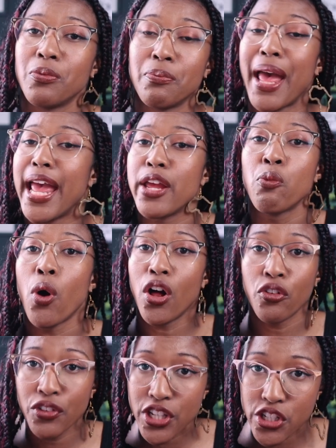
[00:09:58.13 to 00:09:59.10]

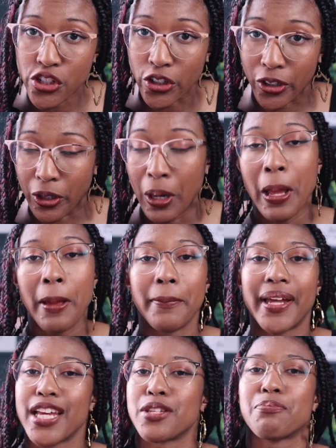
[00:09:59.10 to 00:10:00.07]
paywall feature,
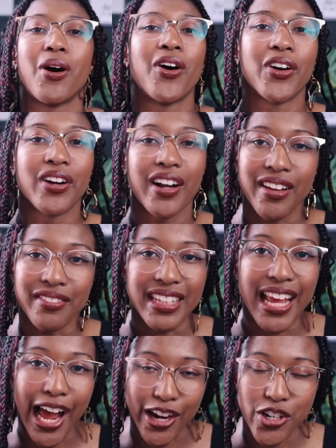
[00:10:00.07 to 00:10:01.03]
but as part of the
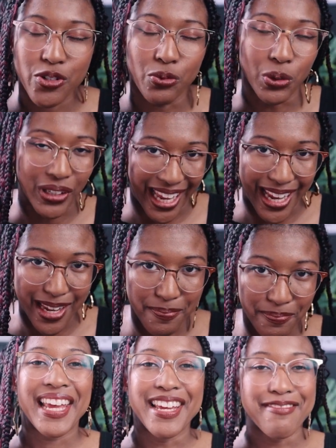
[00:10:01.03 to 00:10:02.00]
actual
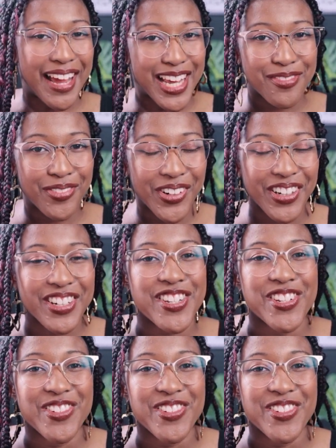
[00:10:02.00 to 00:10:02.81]
game. And fast forward to